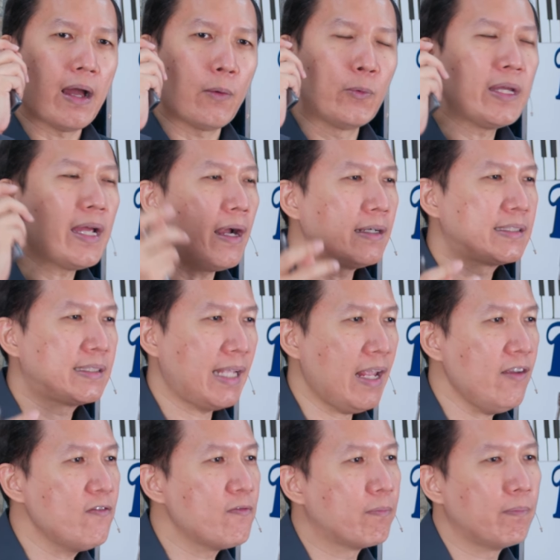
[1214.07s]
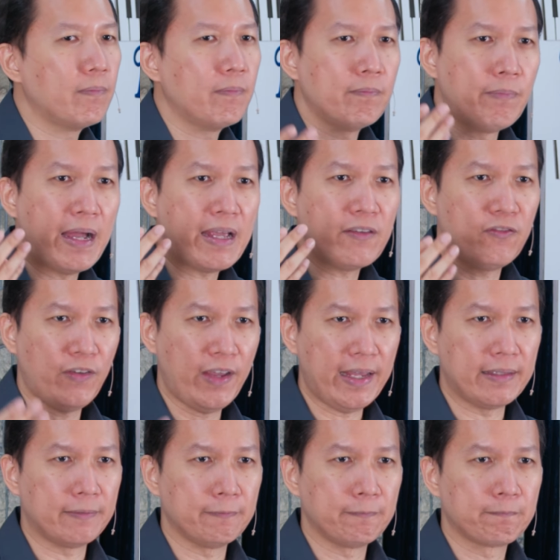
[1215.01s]
we are saved by
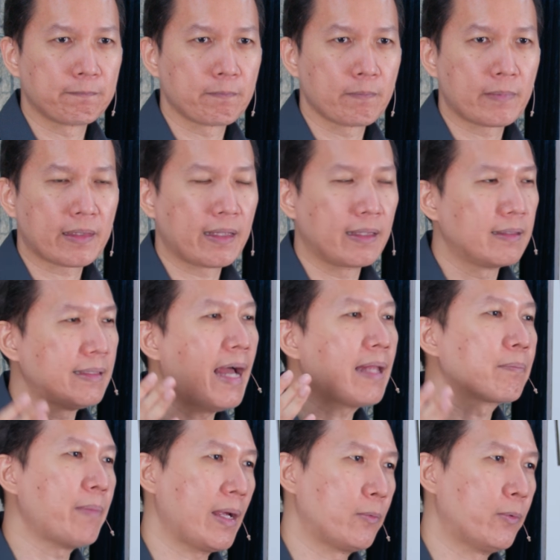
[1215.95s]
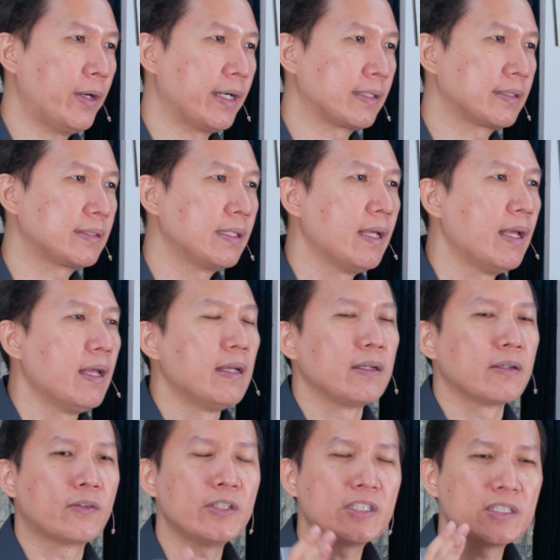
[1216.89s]
faith, not by works.
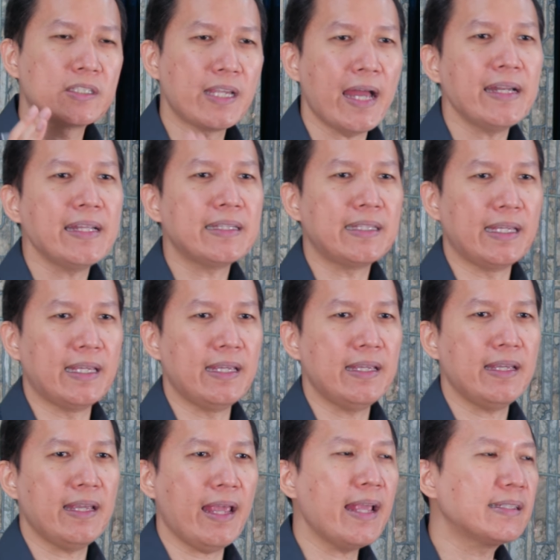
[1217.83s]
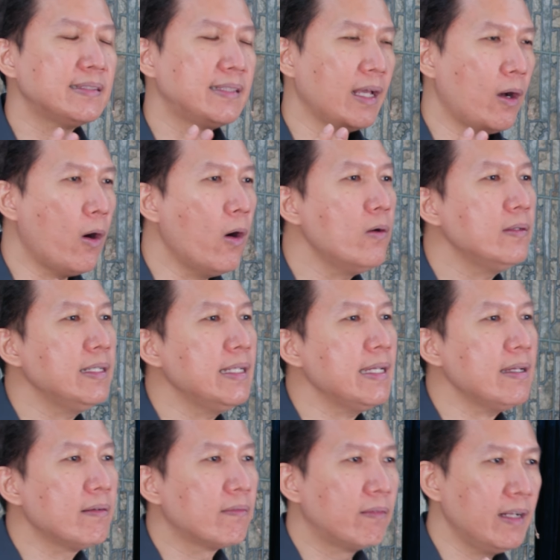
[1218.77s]
Christianity is the
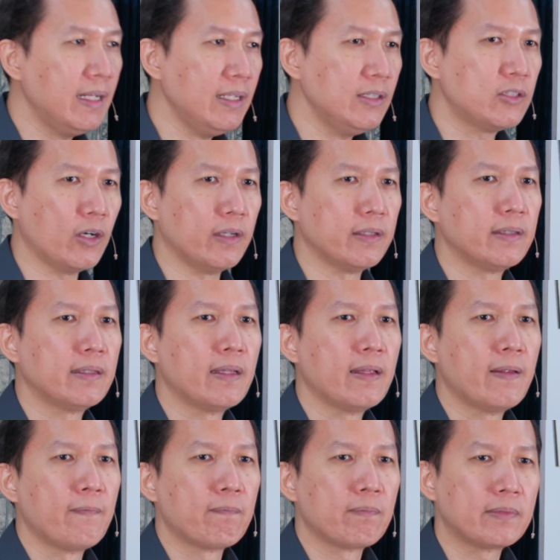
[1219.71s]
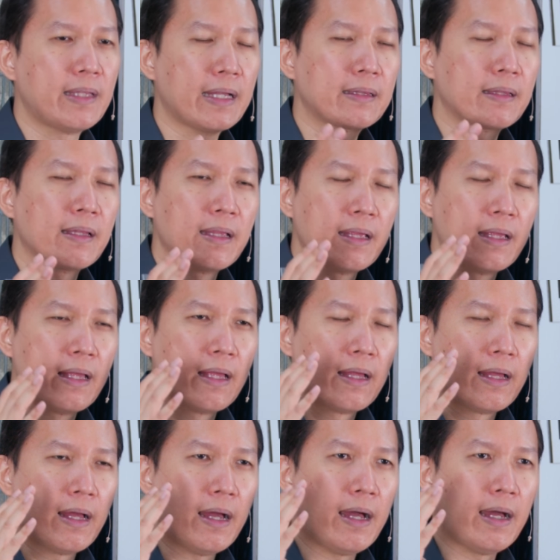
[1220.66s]
only religion that
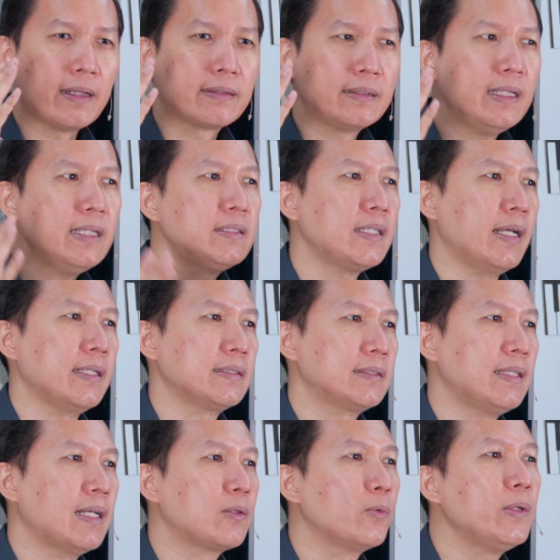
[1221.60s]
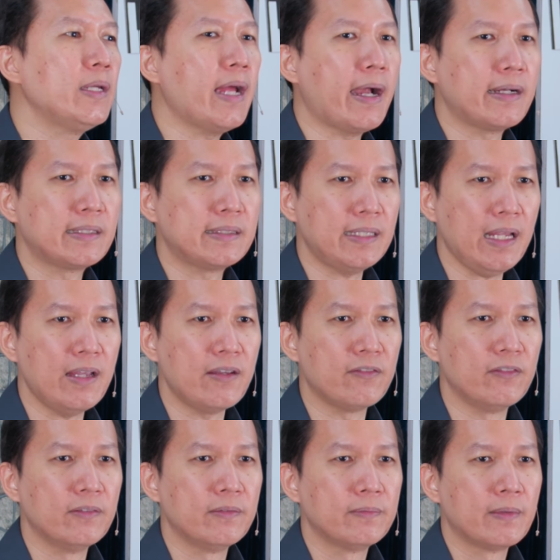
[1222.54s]
uh, teaches that we are saved,